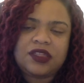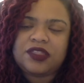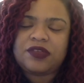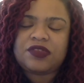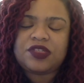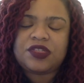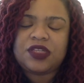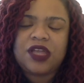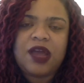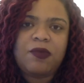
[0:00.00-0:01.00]
there's just a
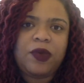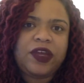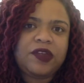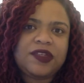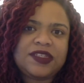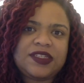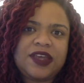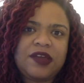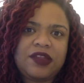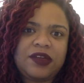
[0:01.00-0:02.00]
lot more illnesses
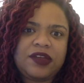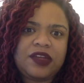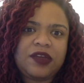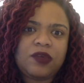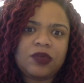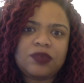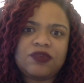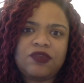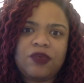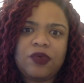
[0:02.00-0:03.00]
out there than there were
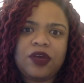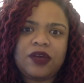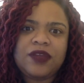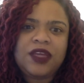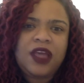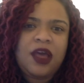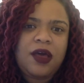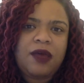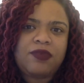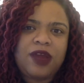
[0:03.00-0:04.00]
before.
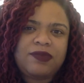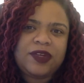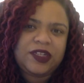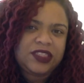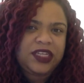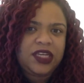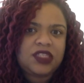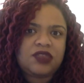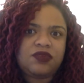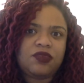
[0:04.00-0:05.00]
Primarily,
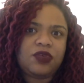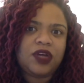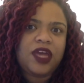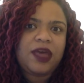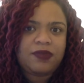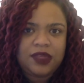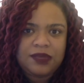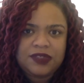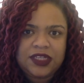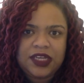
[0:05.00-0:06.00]
it's for
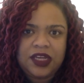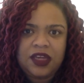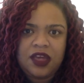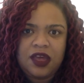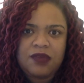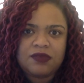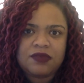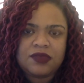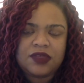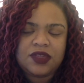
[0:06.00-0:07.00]
epilepsy
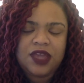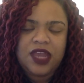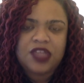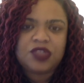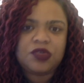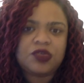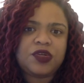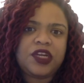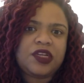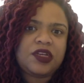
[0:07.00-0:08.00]
in
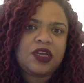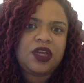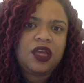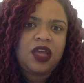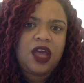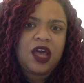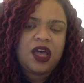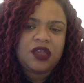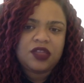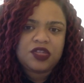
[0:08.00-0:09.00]
children.
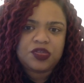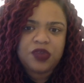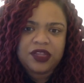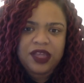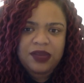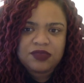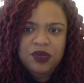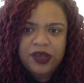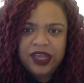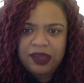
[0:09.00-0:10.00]
The drug that I'm
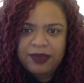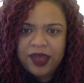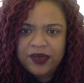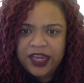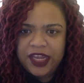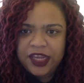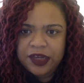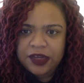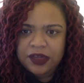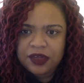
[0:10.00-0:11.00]
talking about
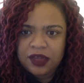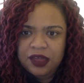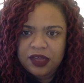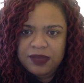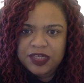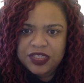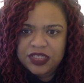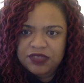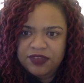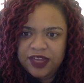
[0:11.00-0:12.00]
here, let me
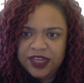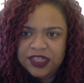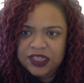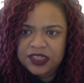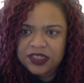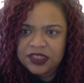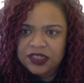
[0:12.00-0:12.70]
just find it.